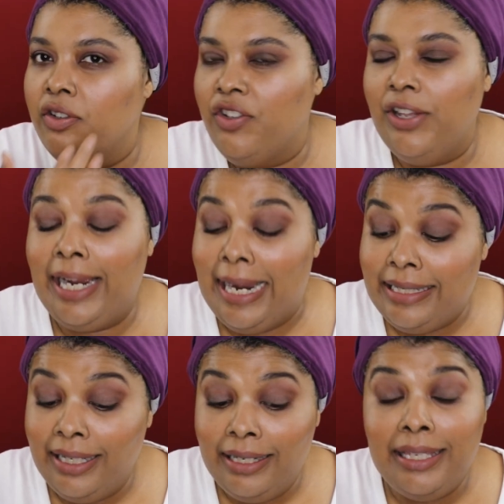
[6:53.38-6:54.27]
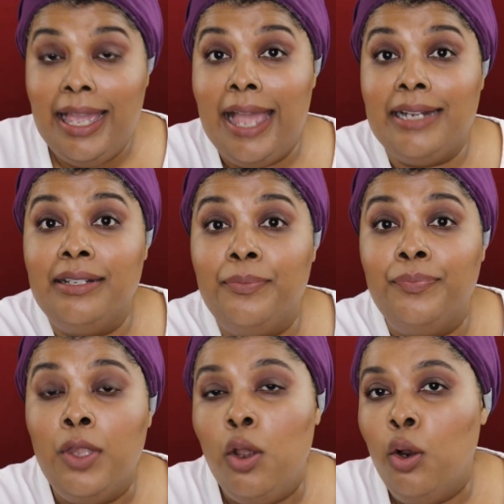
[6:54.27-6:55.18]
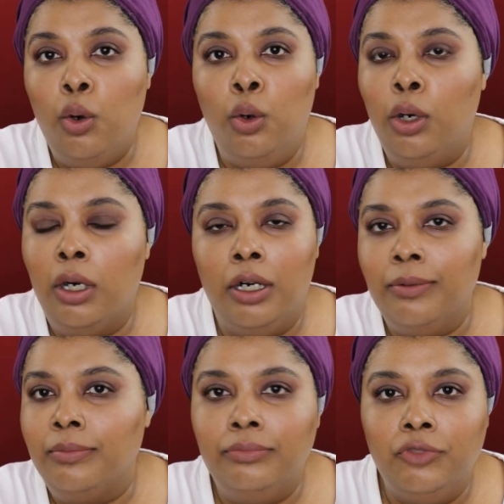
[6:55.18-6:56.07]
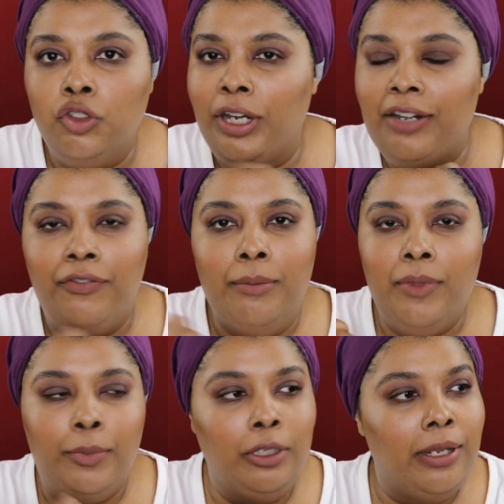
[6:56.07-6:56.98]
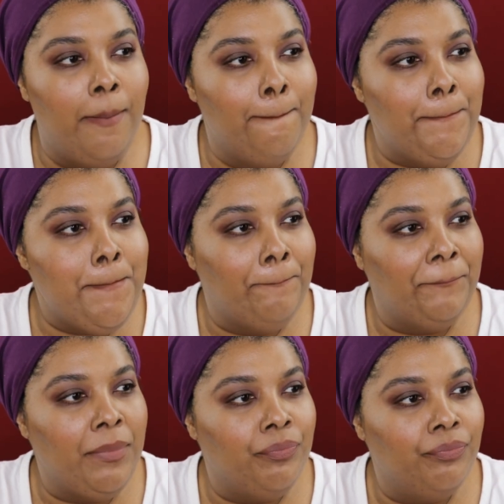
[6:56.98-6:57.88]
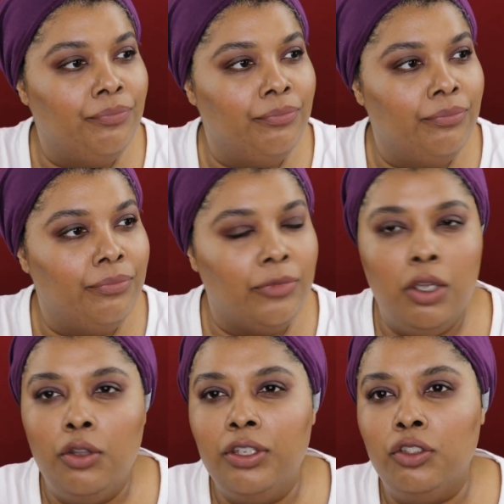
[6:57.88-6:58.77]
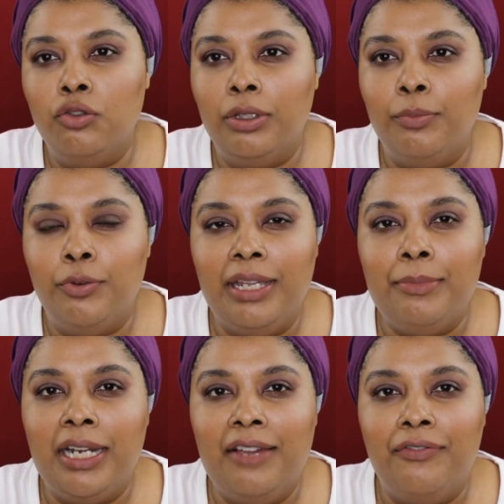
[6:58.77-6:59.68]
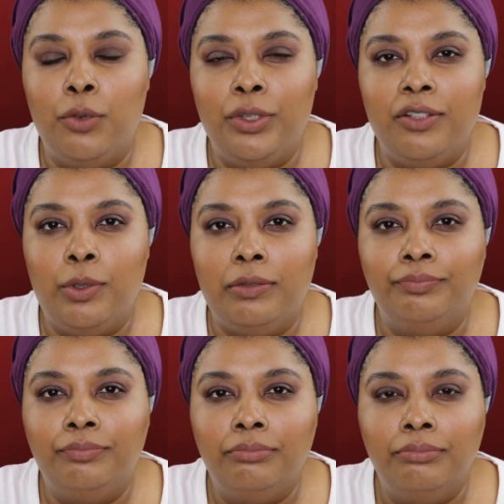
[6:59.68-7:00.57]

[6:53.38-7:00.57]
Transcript: just like I did at the end, or straight from the bullet. Oh, this is really pretty. I'm gonna have fun with this one.